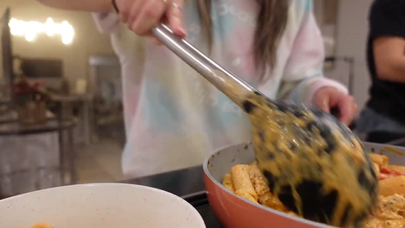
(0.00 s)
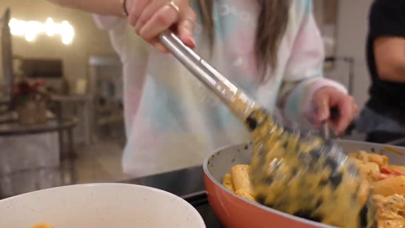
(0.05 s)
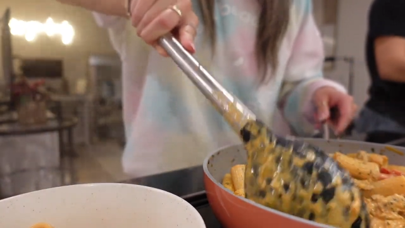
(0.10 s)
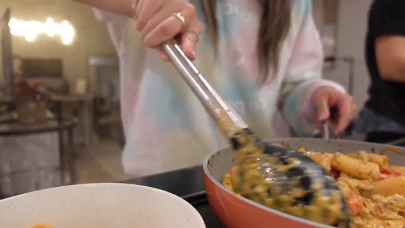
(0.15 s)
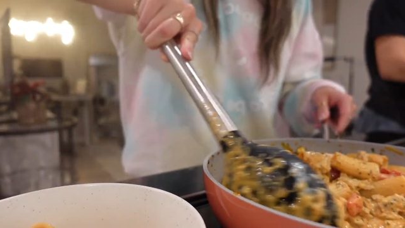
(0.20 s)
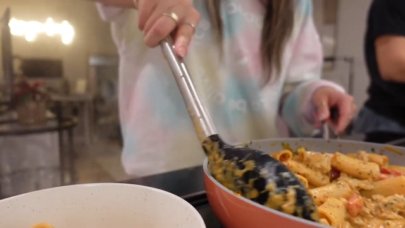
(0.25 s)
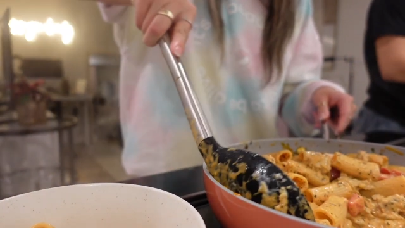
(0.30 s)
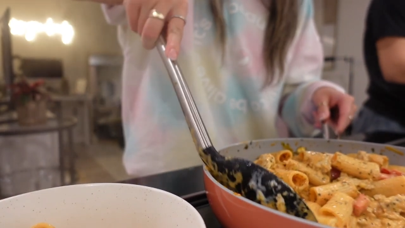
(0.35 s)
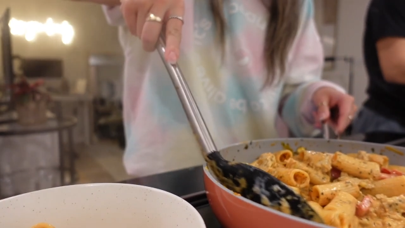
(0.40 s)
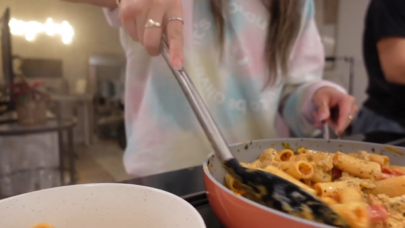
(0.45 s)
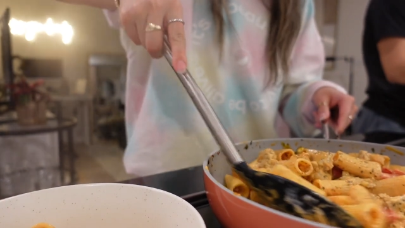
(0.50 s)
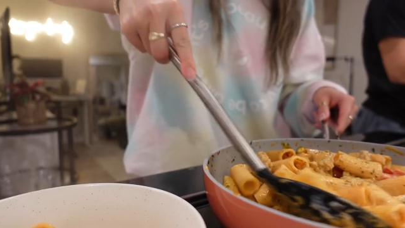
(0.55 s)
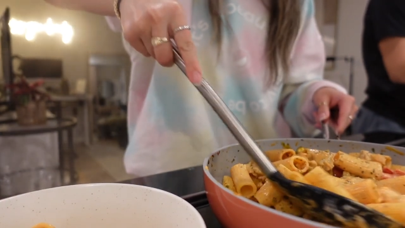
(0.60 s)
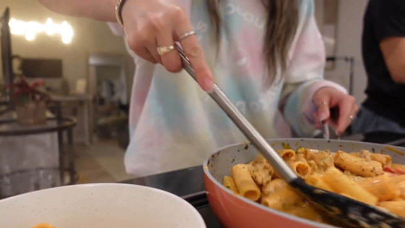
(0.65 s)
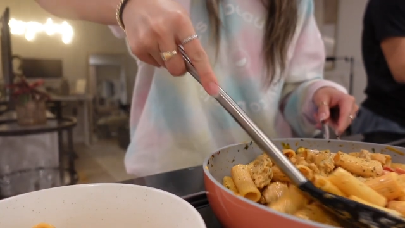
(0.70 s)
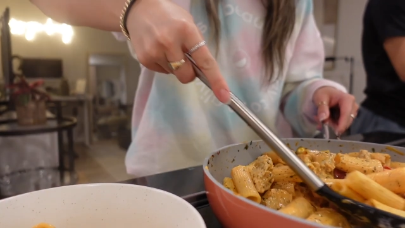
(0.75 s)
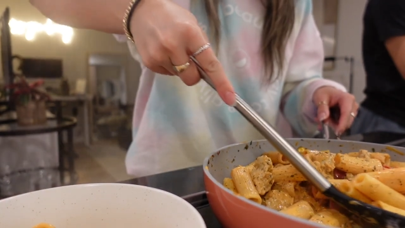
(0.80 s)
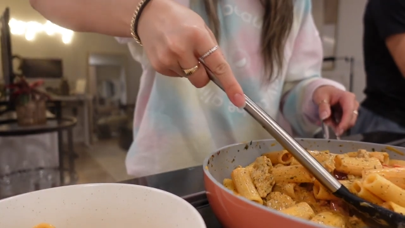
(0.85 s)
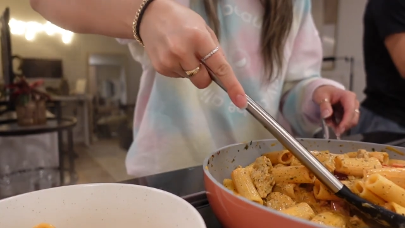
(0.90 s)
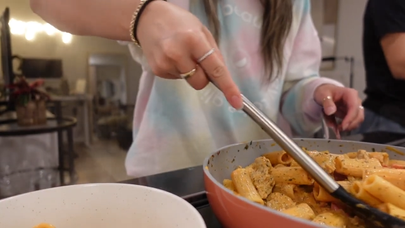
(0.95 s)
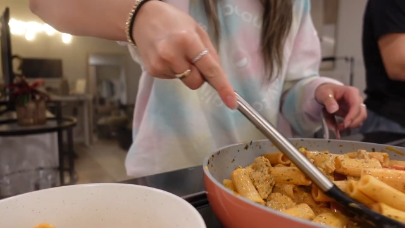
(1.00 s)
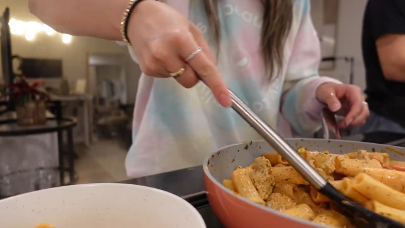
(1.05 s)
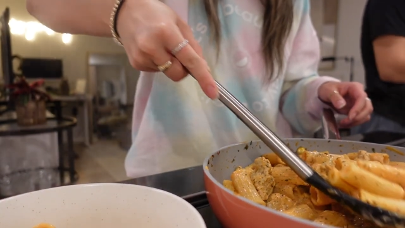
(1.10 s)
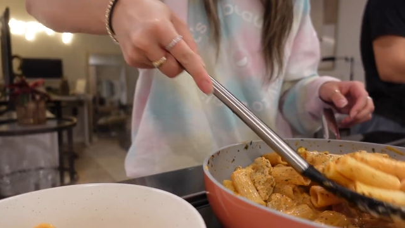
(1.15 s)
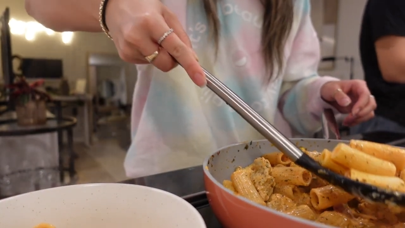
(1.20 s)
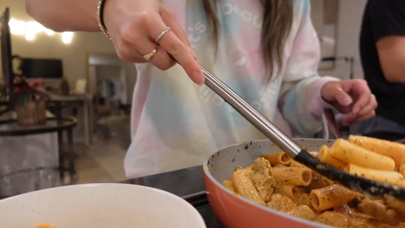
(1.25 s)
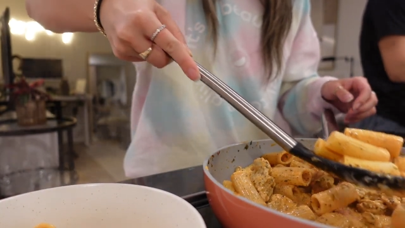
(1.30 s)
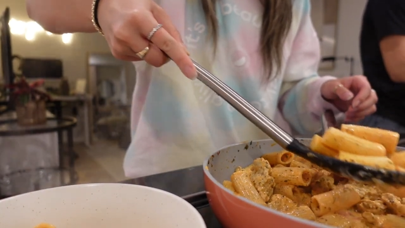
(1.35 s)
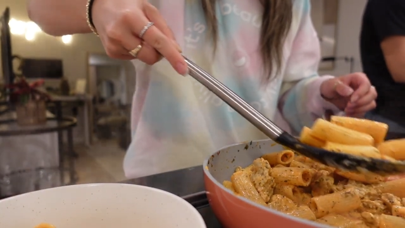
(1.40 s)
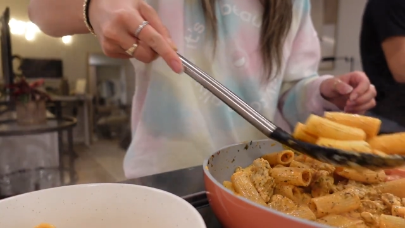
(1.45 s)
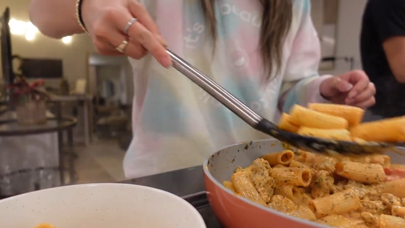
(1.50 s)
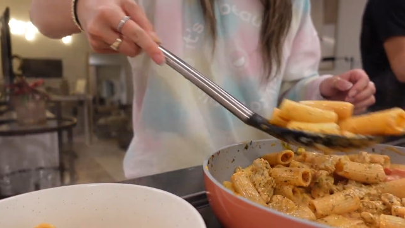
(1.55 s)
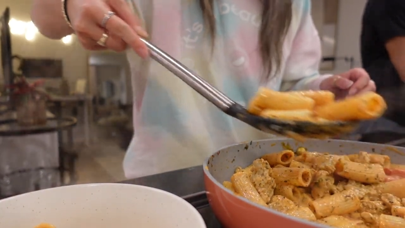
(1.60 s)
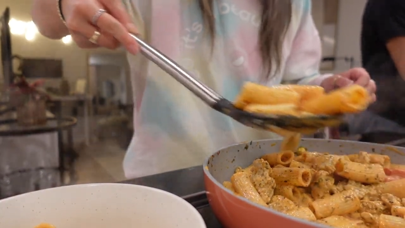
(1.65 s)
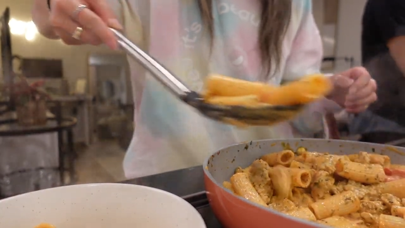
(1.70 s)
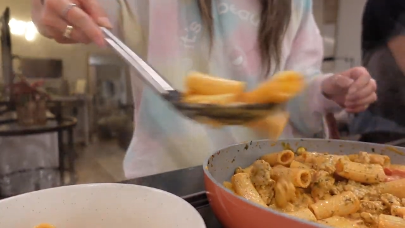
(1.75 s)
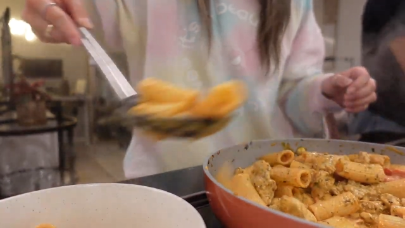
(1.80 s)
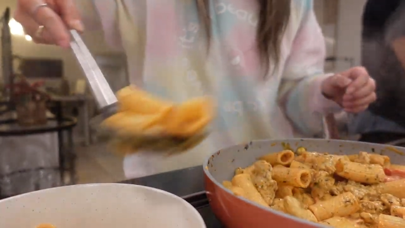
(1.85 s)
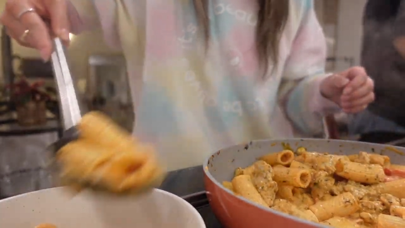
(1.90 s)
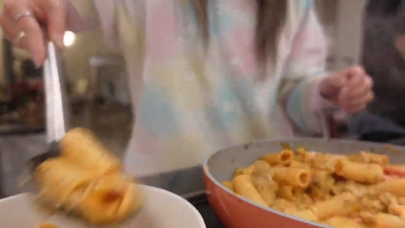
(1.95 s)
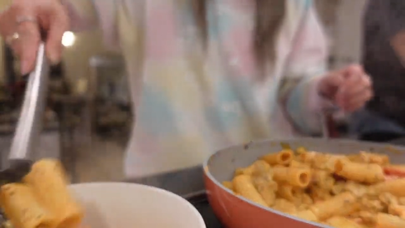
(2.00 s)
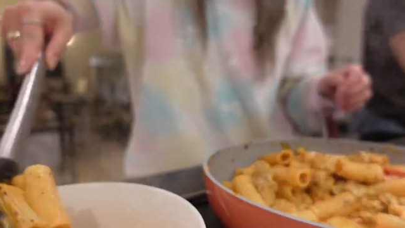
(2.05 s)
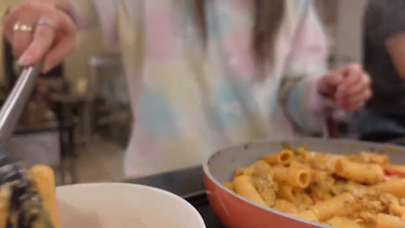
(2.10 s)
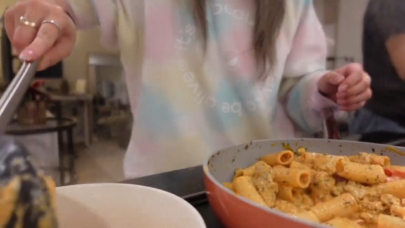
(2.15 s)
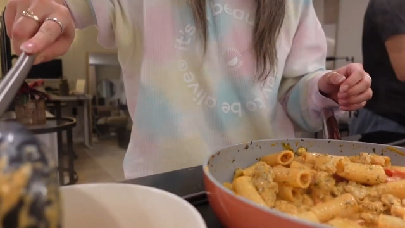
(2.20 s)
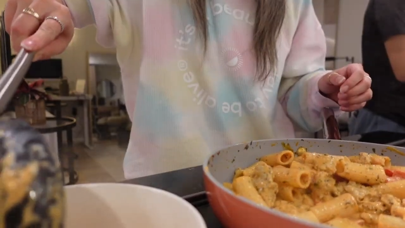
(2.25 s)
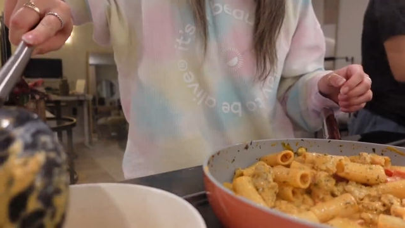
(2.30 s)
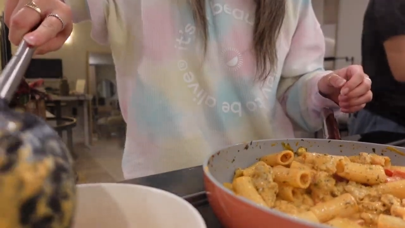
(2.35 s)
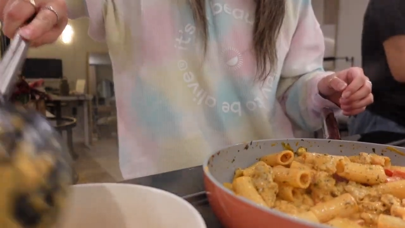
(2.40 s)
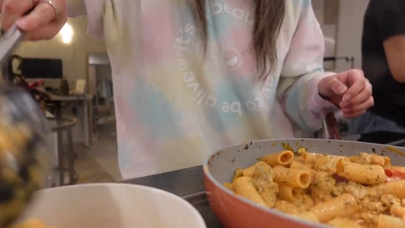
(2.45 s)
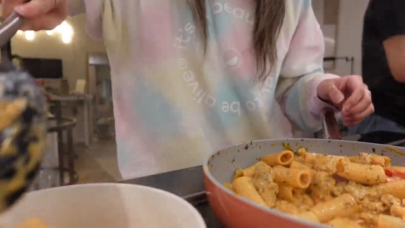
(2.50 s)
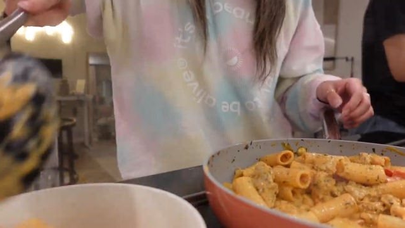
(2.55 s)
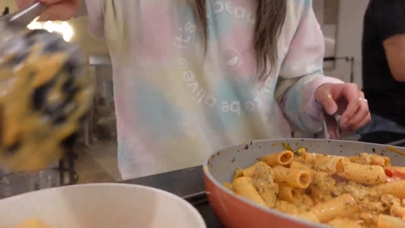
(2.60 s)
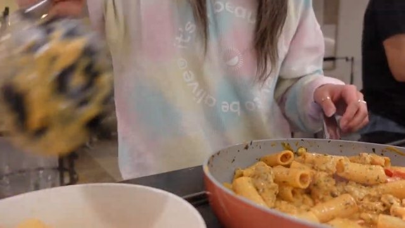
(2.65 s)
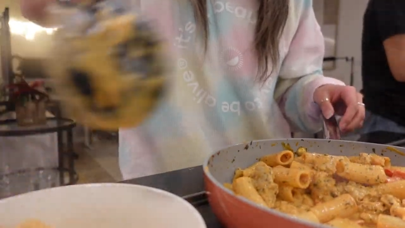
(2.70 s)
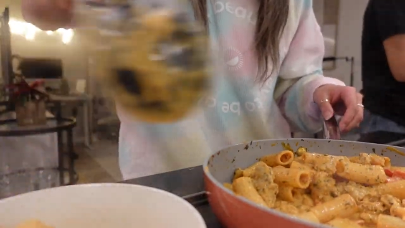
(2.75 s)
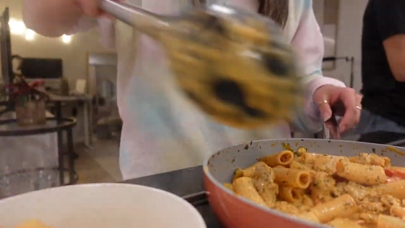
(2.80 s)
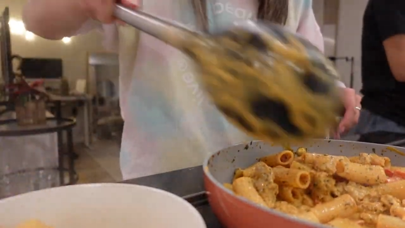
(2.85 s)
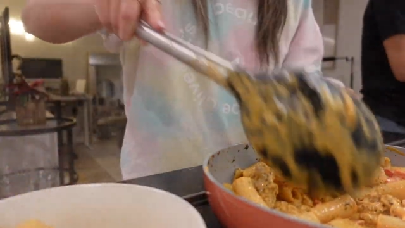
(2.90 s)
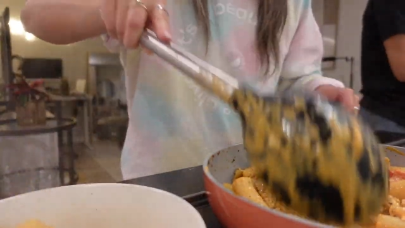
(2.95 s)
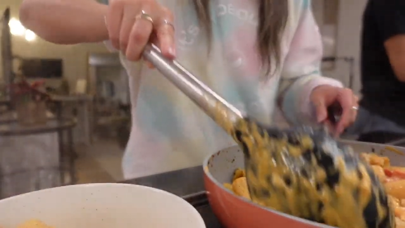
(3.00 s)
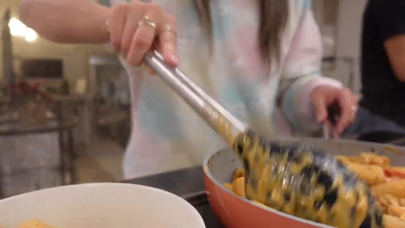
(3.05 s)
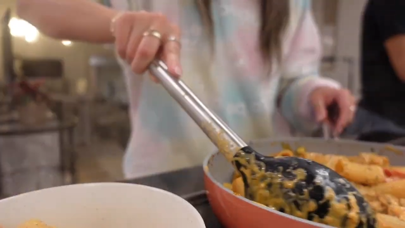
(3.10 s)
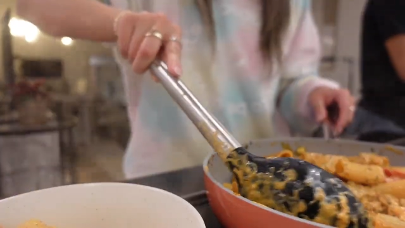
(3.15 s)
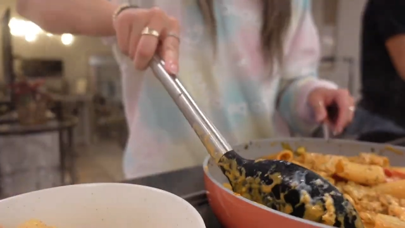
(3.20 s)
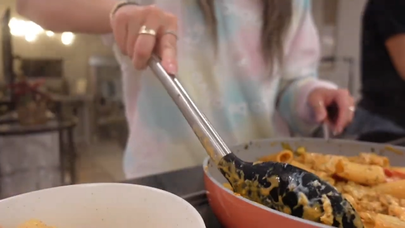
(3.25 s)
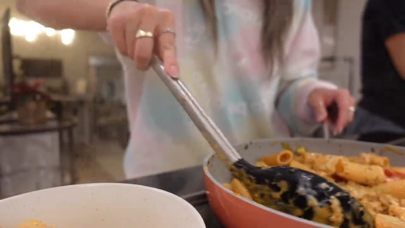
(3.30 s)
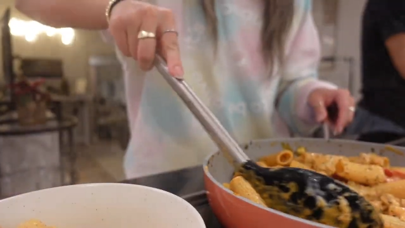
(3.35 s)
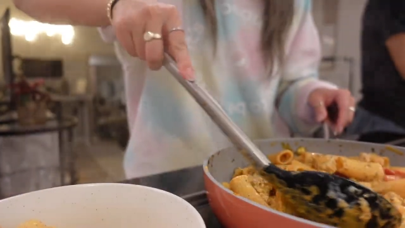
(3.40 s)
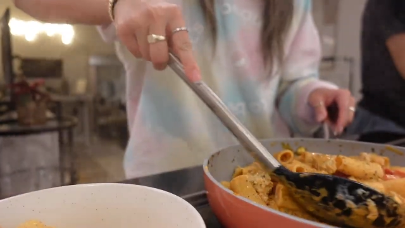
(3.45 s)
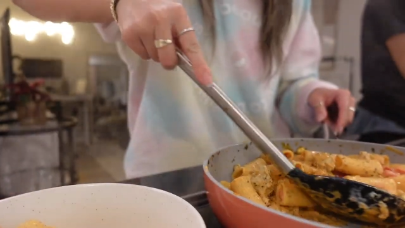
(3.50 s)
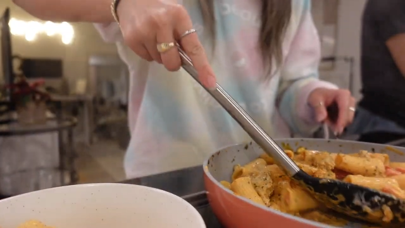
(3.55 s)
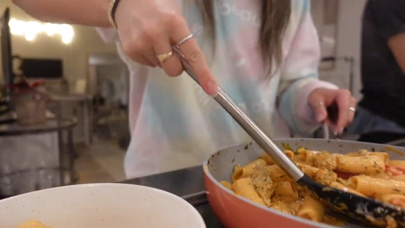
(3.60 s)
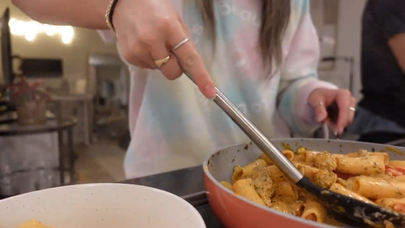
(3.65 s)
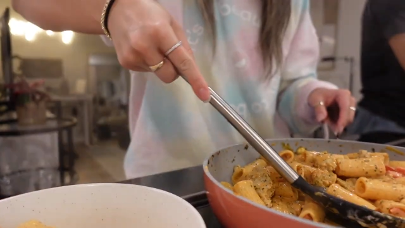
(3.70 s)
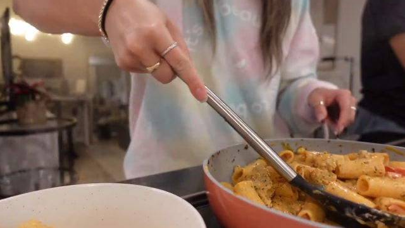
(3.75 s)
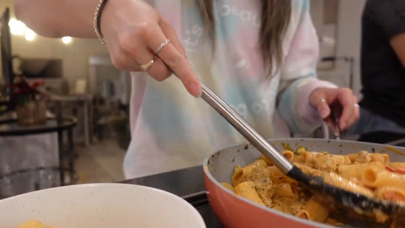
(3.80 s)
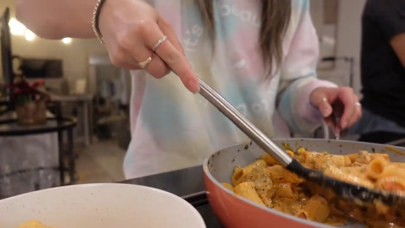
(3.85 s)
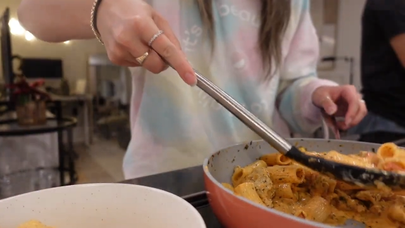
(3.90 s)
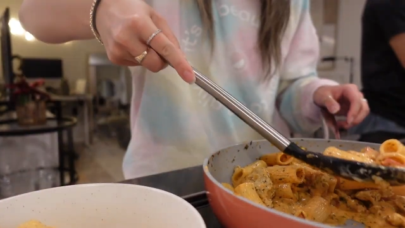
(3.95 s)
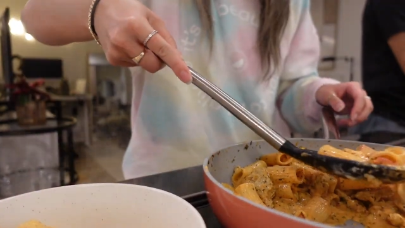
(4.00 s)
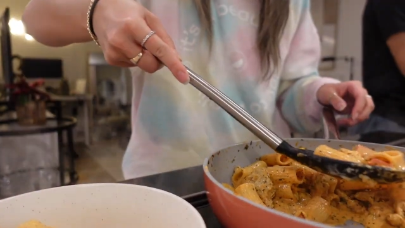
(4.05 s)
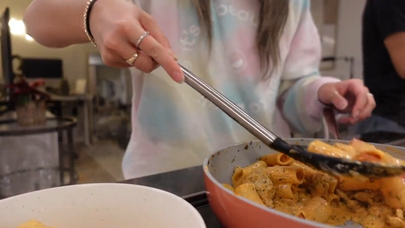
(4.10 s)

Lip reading: (no speaker visible)